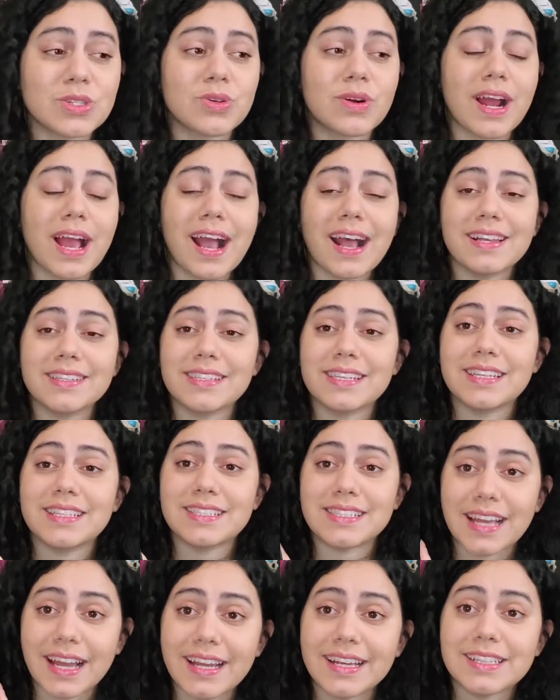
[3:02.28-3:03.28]
or has a
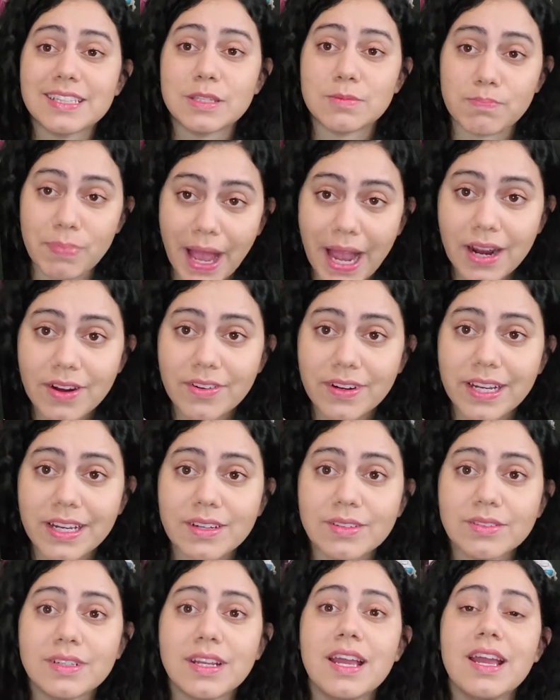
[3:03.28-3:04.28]
science
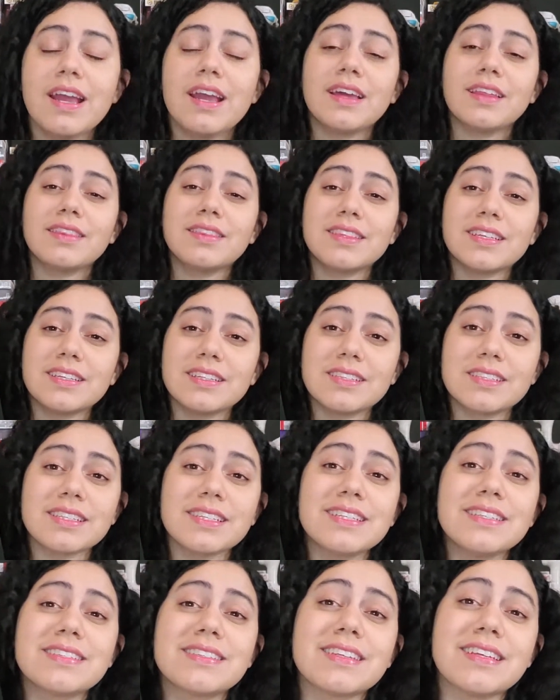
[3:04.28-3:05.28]
background, this
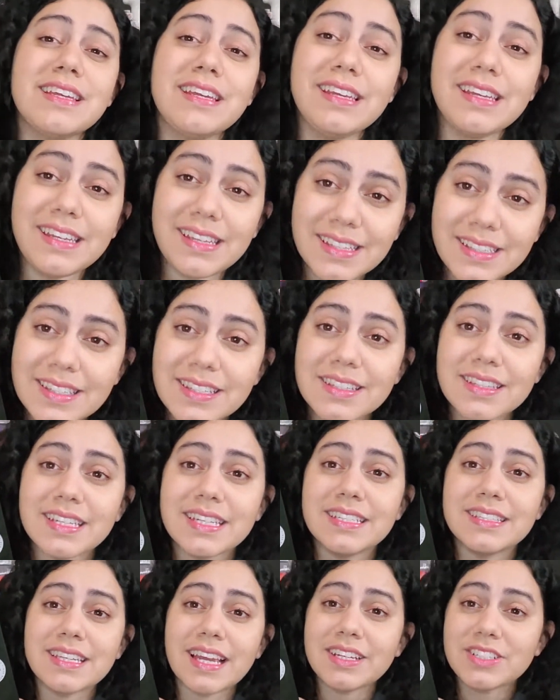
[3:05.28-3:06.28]
is
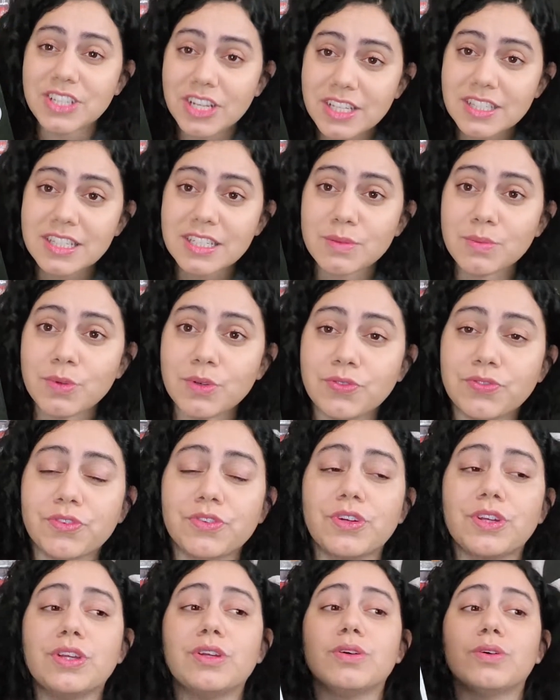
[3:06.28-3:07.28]
easily digestible for
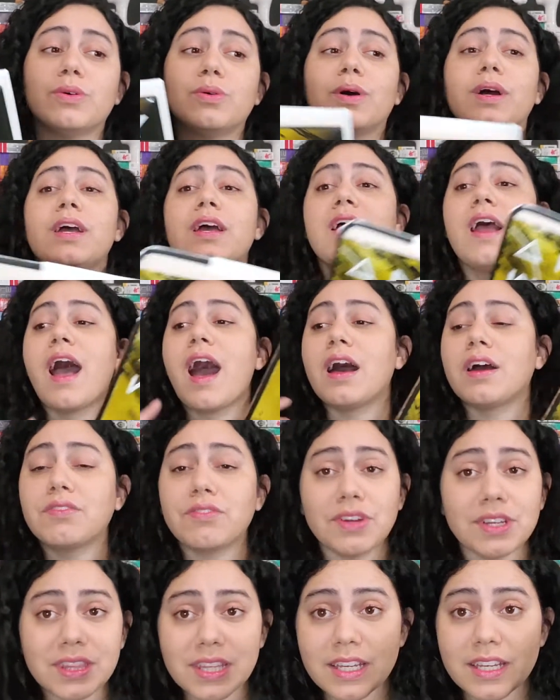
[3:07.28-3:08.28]
you.
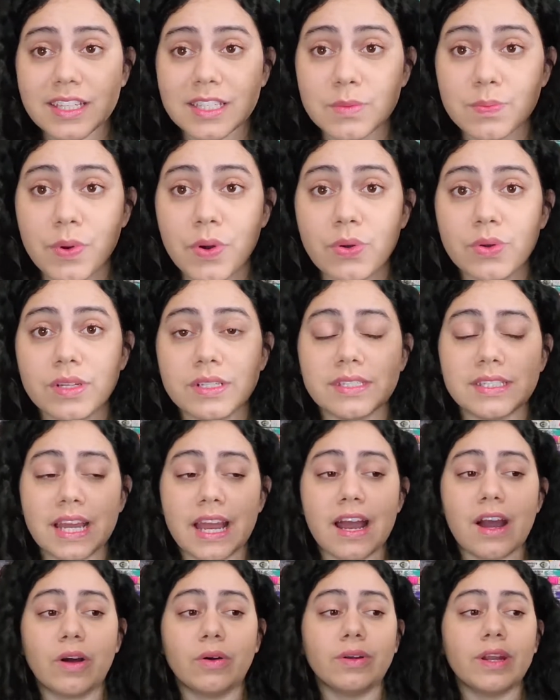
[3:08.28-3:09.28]
Everything is broken
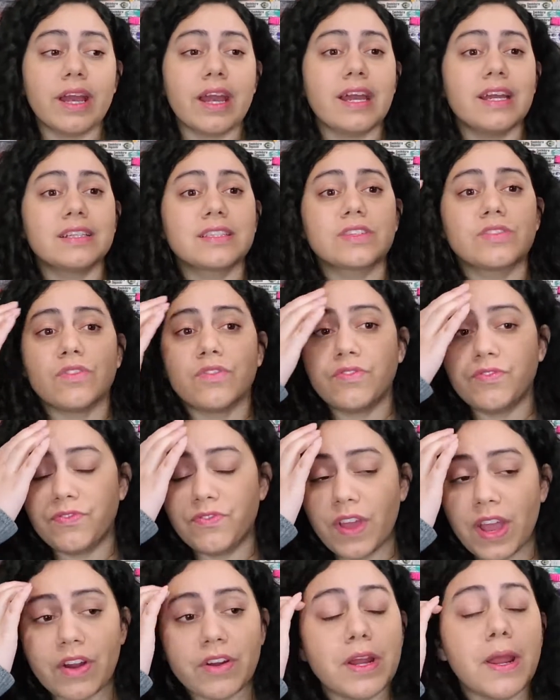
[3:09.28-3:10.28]
down. It's
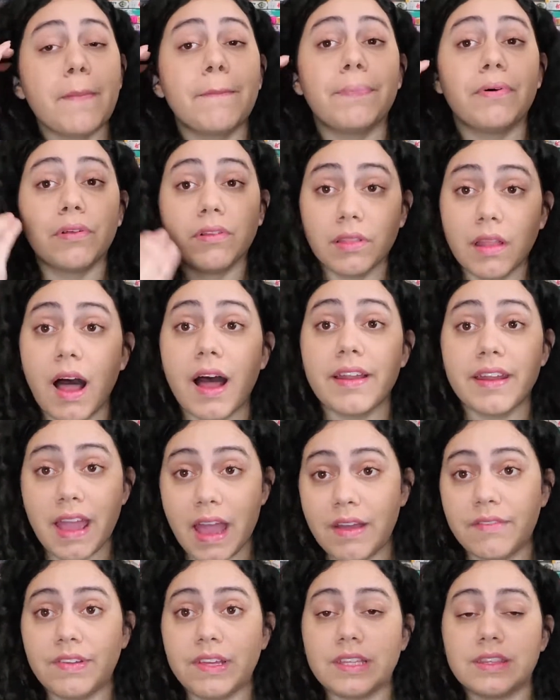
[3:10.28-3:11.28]
very plot
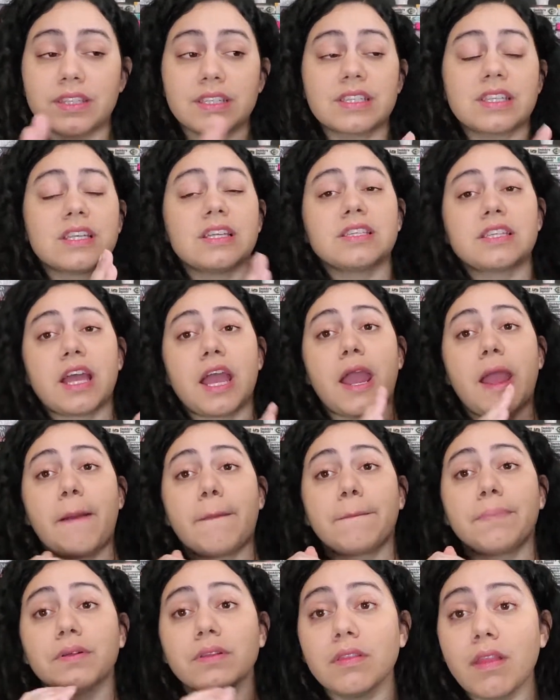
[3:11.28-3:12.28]
heavy. This is a
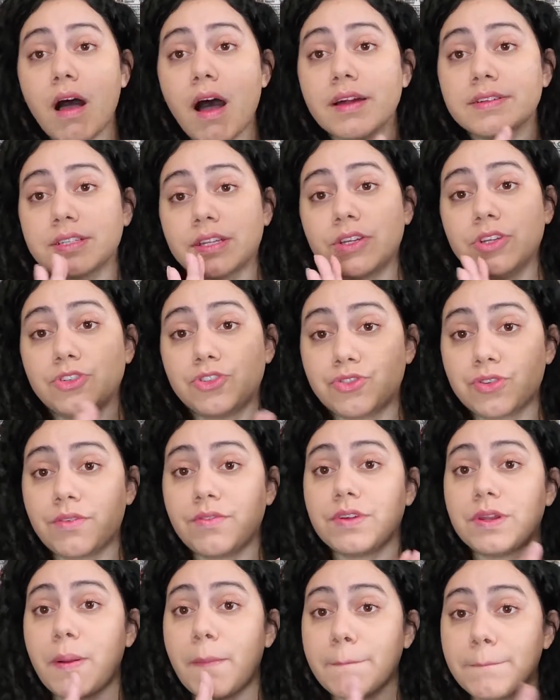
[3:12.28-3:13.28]
plot
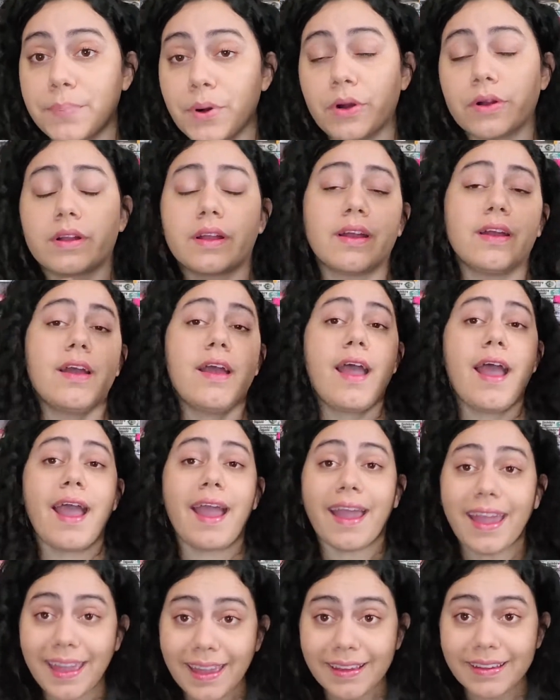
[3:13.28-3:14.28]
driven book.
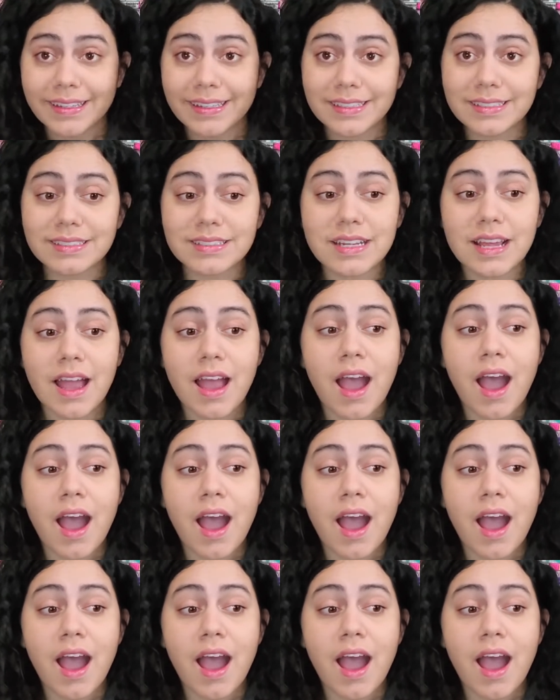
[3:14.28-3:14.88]
And